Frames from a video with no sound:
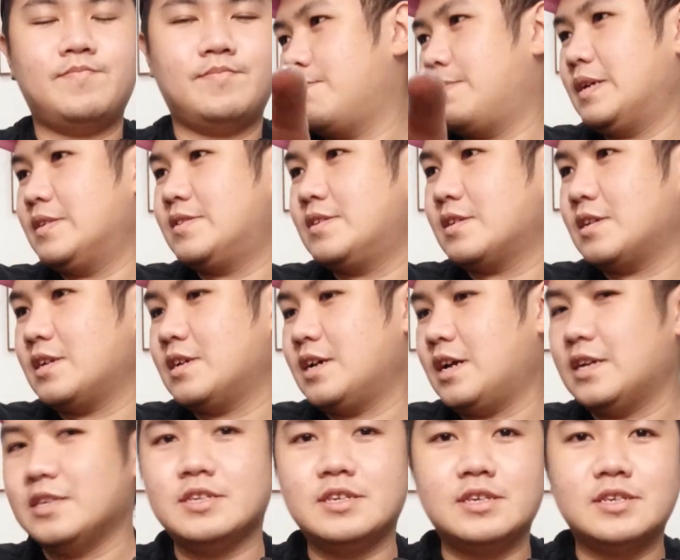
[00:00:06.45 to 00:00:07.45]
Basically
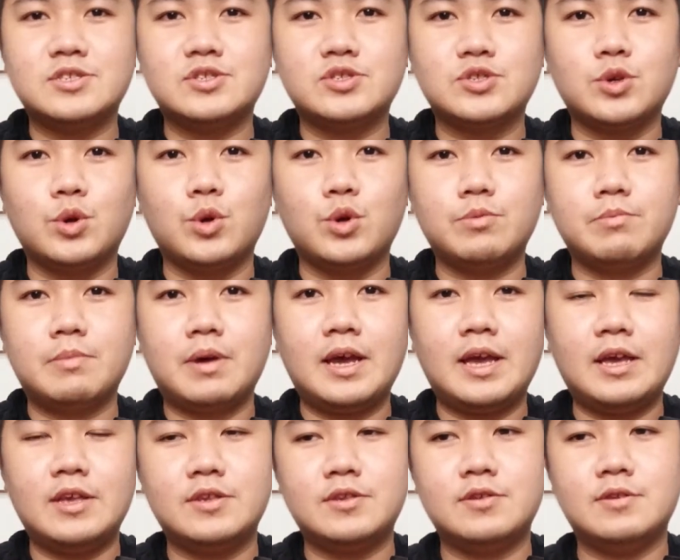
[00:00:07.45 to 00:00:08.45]
I just sold
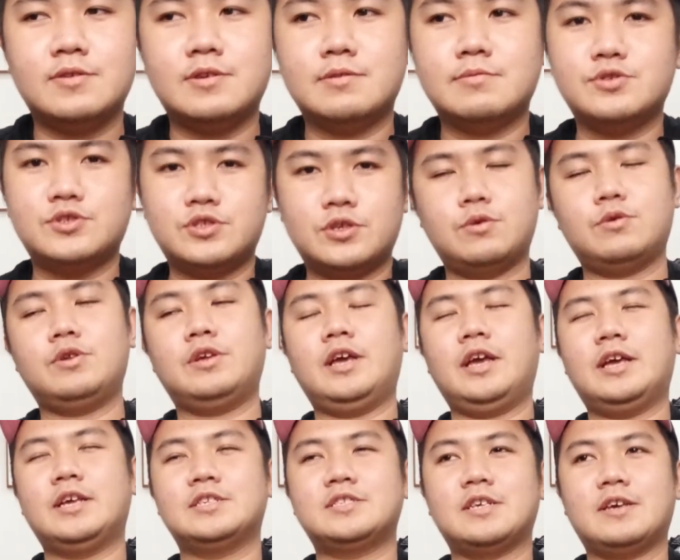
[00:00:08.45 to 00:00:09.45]
my Sony
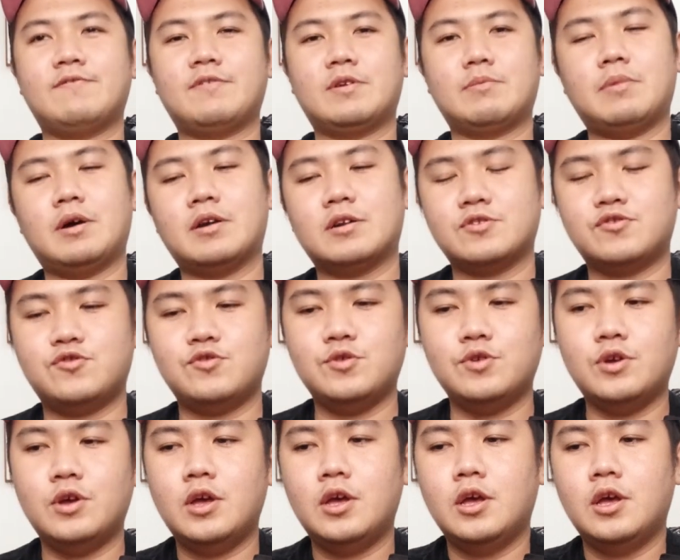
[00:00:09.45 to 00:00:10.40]
A7 Mark II,